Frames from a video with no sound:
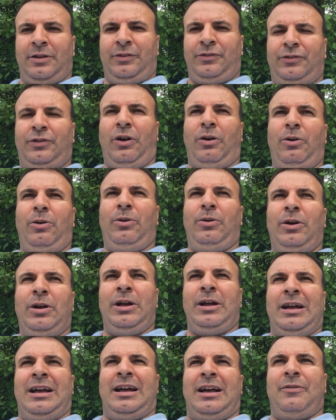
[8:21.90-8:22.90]
So
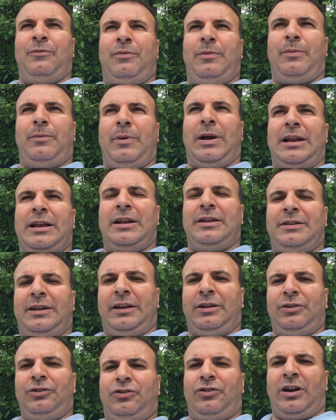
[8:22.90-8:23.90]
when
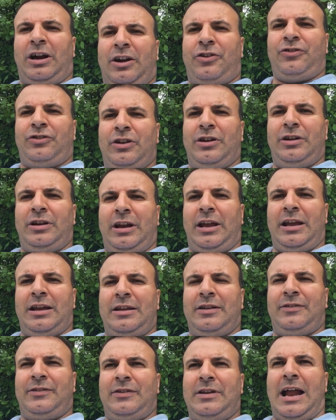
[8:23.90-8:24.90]
deconstruction
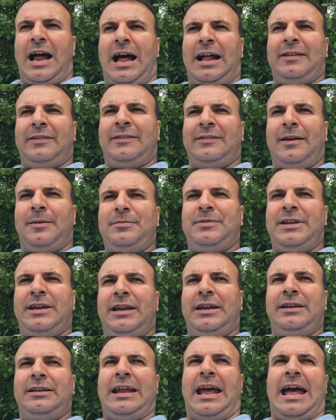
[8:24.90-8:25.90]
is not
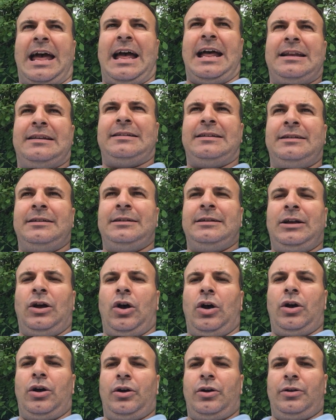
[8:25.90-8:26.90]
something that
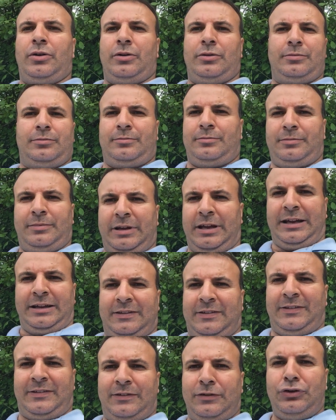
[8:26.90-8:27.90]

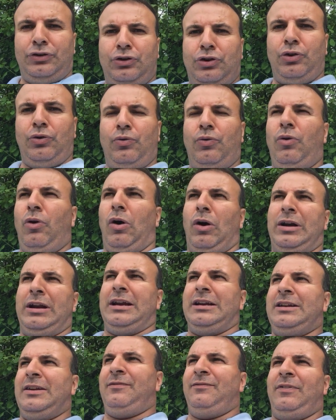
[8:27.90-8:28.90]
it's new or
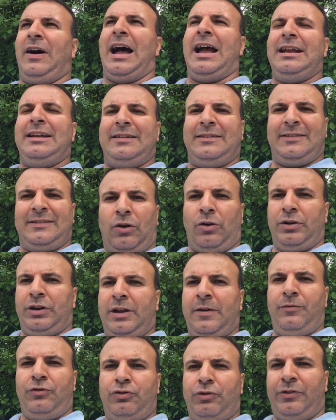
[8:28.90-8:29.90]
it defines or
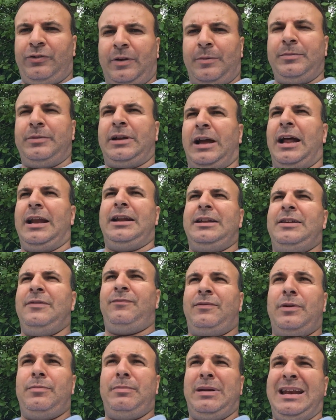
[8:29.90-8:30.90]
gives you some kind of
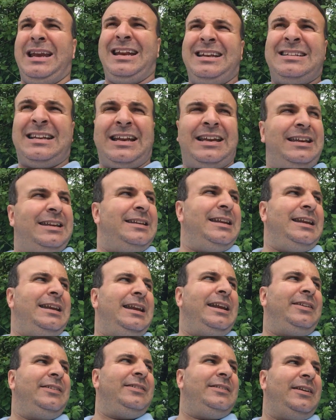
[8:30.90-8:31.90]
different meaning that it didn't
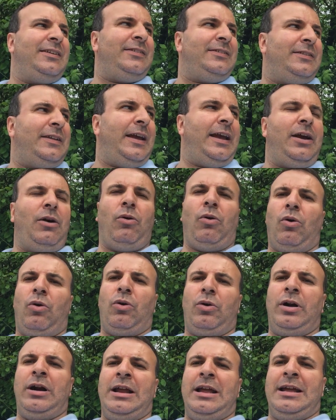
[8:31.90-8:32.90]
exist there,
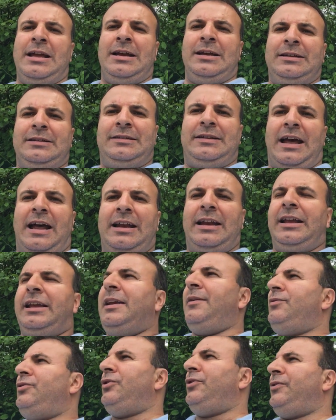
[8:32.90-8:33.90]
or that it
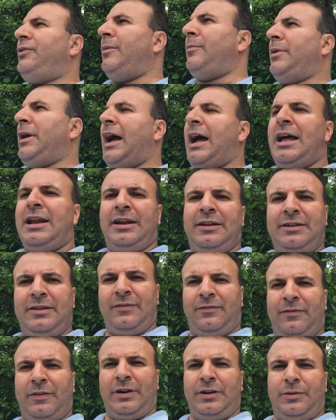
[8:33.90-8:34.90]
gives you some kind of
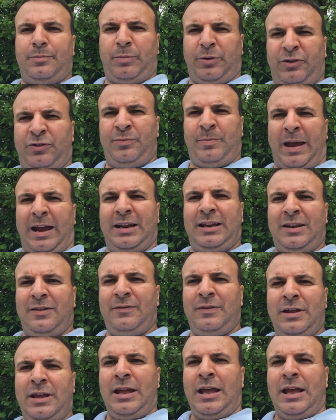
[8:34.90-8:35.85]
different perspective,